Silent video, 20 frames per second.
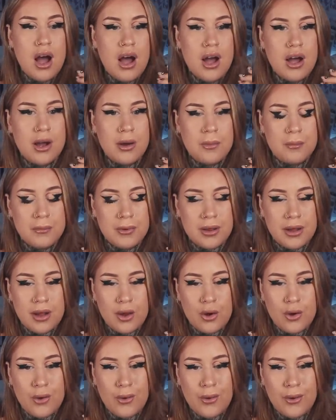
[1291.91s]
Um,
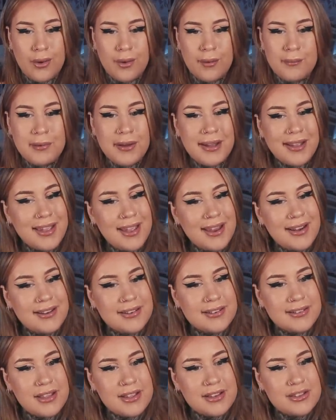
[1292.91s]
but
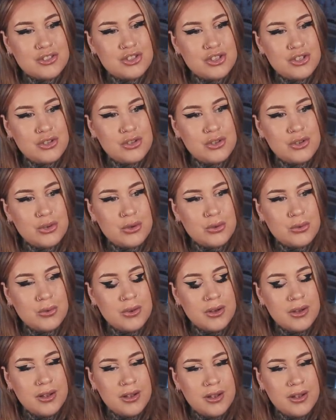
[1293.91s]
again, like, do you?